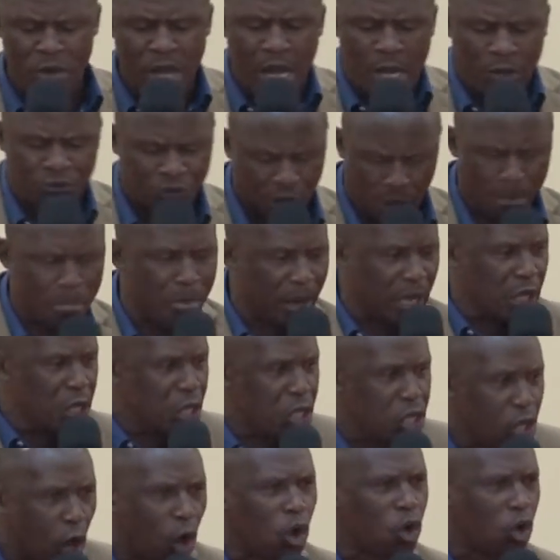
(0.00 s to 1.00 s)
from the
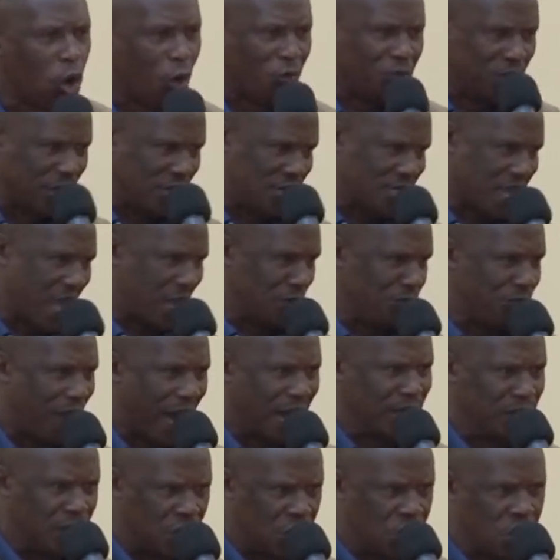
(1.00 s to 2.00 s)
yoke of
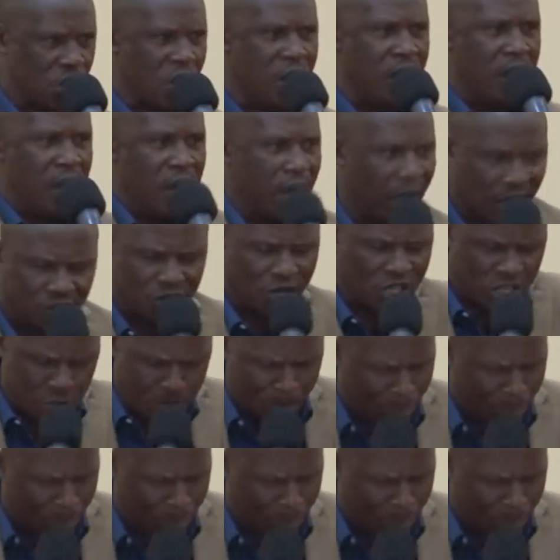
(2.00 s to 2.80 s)
disadvantage. It is